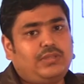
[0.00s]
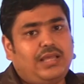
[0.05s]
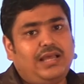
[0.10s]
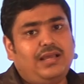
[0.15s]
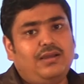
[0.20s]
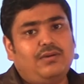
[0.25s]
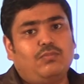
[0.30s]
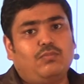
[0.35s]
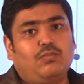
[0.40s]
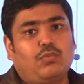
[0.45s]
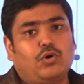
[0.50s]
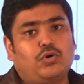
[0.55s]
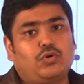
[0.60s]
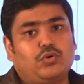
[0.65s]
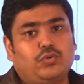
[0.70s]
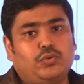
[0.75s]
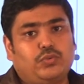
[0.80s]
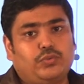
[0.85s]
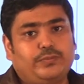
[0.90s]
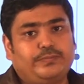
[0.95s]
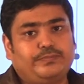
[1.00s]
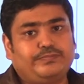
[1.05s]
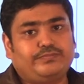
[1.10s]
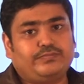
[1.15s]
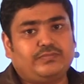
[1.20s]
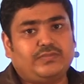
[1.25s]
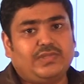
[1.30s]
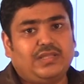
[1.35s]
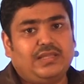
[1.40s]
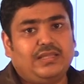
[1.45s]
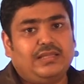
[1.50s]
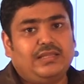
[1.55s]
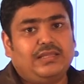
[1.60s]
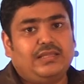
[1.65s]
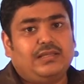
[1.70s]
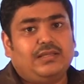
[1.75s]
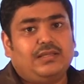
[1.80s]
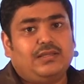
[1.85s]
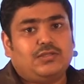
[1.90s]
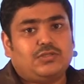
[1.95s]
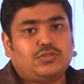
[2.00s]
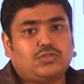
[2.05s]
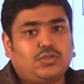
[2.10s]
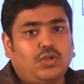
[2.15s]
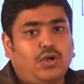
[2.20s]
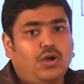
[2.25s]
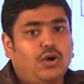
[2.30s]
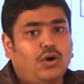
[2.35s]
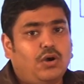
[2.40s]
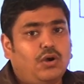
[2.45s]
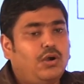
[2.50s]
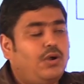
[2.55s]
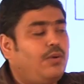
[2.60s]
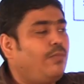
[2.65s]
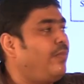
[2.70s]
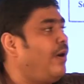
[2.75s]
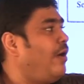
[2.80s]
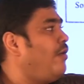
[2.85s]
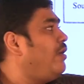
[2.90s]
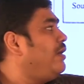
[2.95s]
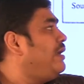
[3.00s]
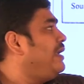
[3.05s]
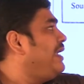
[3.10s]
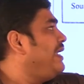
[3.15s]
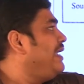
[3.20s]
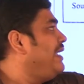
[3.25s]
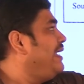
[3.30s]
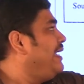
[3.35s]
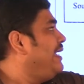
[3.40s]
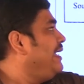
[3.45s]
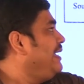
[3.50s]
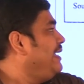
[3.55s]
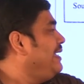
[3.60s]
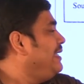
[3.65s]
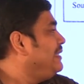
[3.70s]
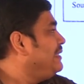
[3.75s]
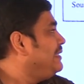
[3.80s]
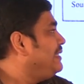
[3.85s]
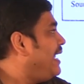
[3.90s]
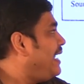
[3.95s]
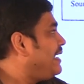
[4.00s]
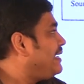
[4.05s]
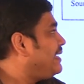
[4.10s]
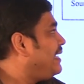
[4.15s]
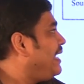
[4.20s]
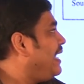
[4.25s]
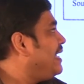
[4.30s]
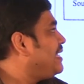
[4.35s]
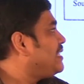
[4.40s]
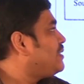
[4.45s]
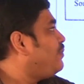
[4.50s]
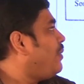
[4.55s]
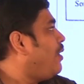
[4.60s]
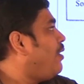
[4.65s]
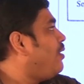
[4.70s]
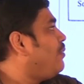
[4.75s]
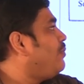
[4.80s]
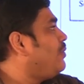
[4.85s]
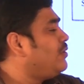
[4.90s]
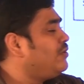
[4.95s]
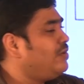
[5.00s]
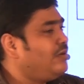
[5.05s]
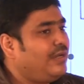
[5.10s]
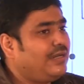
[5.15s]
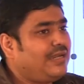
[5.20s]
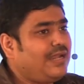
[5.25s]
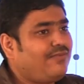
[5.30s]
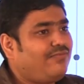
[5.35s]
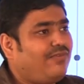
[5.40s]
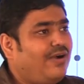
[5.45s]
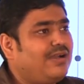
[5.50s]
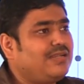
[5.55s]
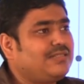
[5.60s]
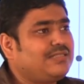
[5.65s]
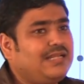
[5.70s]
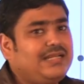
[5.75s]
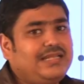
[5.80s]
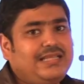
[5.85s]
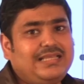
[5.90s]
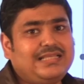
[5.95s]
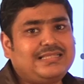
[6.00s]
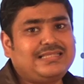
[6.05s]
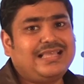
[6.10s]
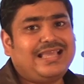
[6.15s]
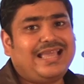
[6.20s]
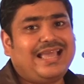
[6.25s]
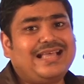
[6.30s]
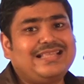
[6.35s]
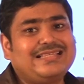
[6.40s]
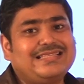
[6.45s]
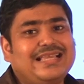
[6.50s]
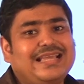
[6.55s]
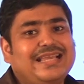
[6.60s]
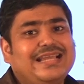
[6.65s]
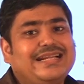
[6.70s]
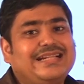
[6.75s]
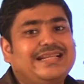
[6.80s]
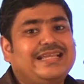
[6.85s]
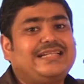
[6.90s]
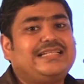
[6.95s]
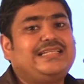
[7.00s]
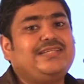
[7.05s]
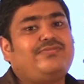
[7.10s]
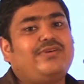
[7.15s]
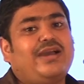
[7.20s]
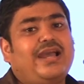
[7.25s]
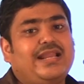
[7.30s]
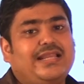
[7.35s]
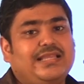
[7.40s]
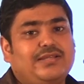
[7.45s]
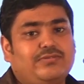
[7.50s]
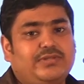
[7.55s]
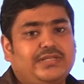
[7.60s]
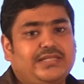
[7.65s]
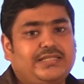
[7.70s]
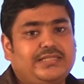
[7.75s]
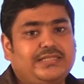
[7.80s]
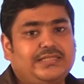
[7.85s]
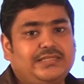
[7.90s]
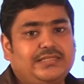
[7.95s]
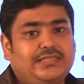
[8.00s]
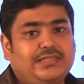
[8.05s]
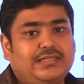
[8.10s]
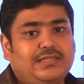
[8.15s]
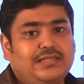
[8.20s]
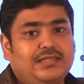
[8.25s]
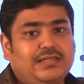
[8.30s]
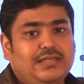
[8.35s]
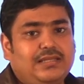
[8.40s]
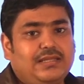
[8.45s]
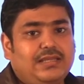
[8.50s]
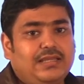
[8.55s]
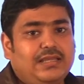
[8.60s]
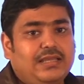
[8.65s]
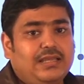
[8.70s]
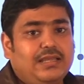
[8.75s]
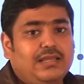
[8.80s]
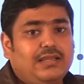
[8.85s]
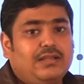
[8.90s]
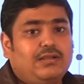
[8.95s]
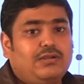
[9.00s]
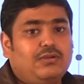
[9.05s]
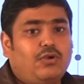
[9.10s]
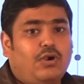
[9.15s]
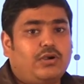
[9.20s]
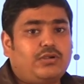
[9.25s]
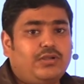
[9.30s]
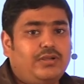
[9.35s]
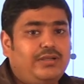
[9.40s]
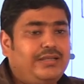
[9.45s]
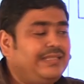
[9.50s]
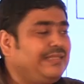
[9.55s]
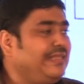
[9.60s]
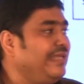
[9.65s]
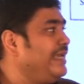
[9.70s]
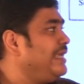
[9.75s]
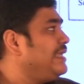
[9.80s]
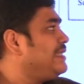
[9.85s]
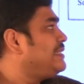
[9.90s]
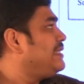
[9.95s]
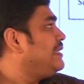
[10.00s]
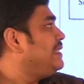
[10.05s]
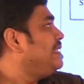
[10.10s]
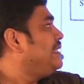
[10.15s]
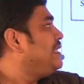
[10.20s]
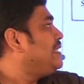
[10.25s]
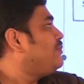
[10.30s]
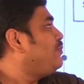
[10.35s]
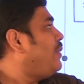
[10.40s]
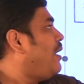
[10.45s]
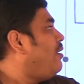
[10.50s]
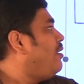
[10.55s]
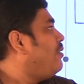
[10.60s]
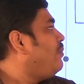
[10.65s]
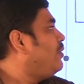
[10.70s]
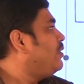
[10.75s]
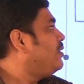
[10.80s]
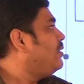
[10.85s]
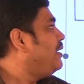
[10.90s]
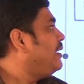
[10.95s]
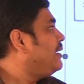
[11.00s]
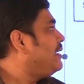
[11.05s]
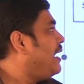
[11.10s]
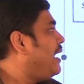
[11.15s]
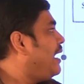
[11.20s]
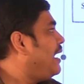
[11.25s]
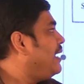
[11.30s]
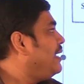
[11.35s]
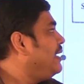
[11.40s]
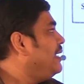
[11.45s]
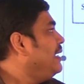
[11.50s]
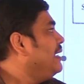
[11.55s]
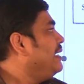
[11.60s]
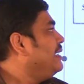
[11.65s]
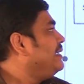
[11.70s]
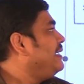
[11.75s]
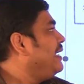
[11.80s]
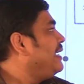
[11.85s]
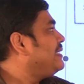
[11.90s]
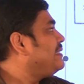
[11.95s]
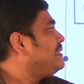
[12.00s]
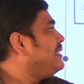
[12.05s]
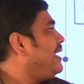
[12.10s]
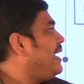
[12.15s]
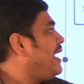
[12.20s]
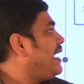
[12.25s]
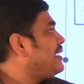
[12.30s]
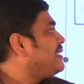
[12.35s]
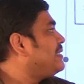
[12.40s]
to the motor. So power, in that case, power modulator function is as rectifier unit. Not only this power modulator takes